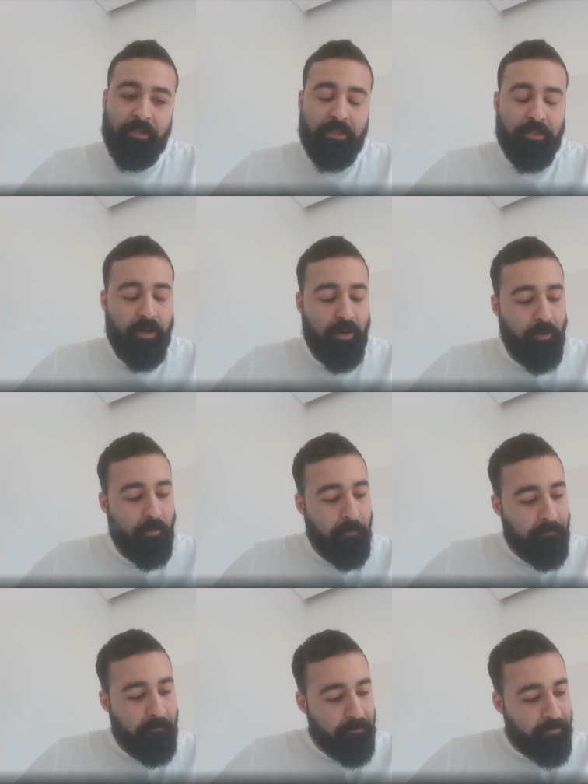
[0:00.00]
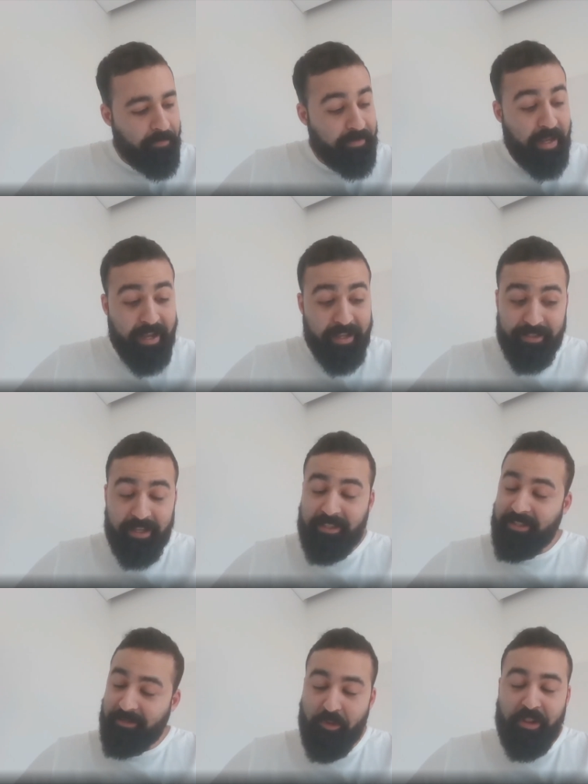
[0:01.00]
So that,
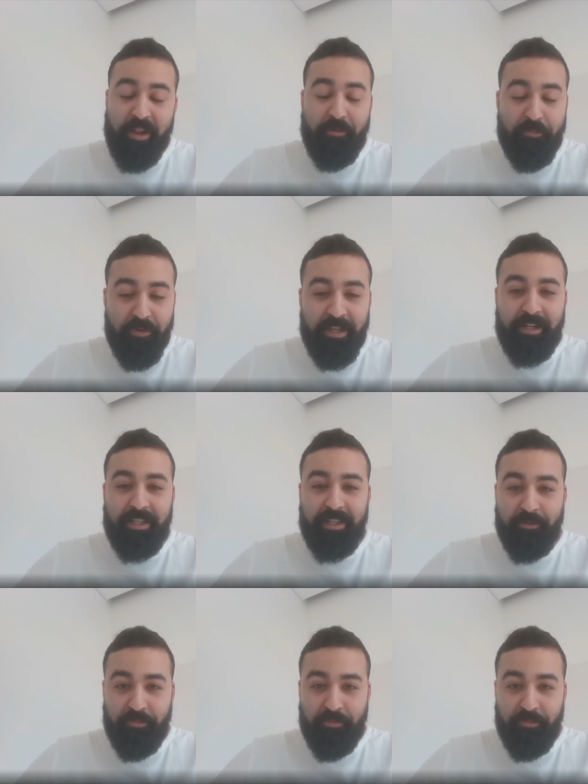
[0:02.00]
that's what I really,